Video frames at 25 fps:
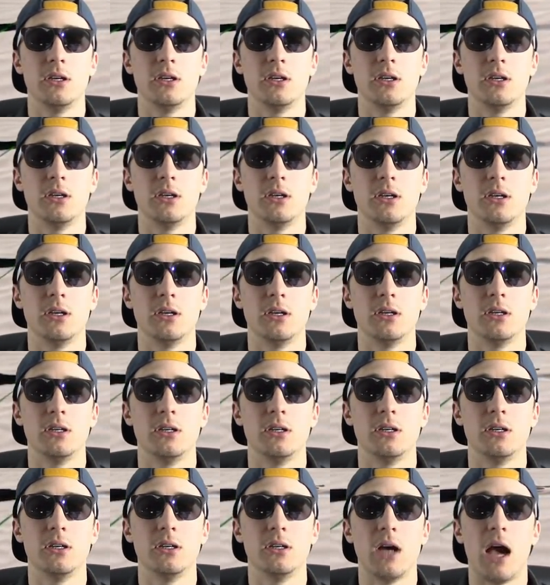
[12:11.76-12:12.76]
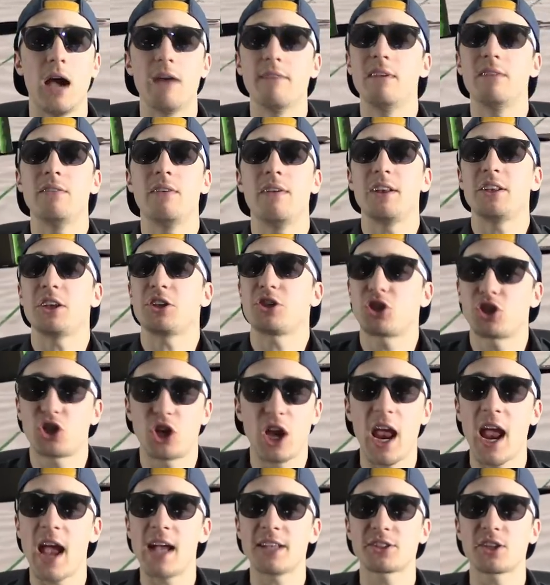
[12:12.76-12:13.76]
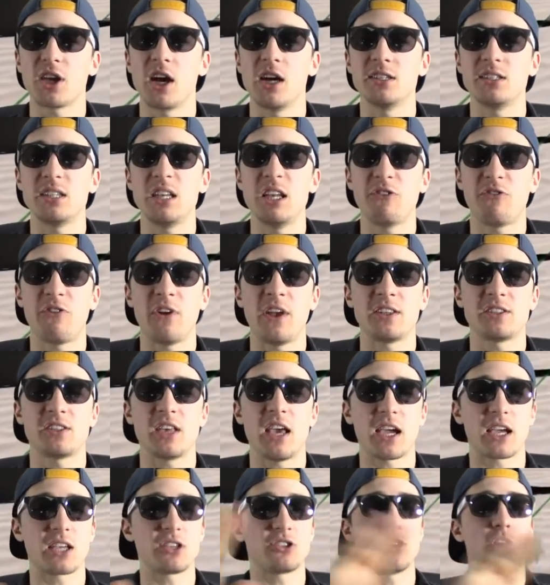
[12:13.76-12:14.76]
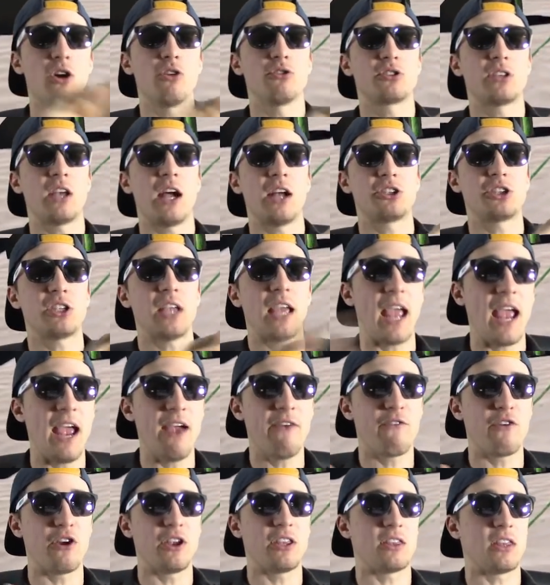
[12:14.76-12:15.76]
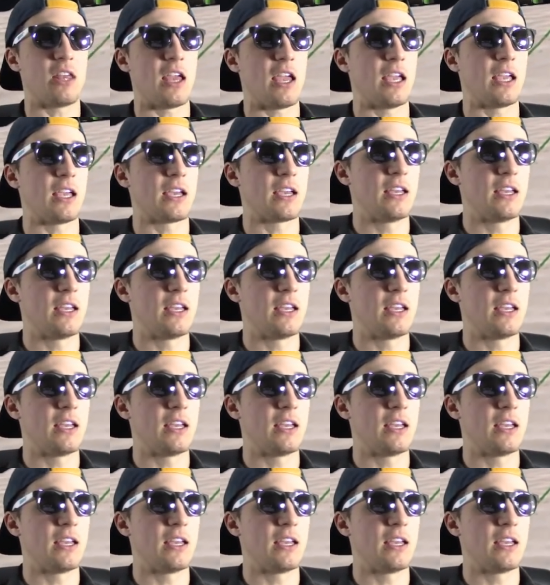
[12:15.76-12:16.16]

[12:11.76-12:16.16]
I haven't even had a chance on defense yet because Joe's touched everything.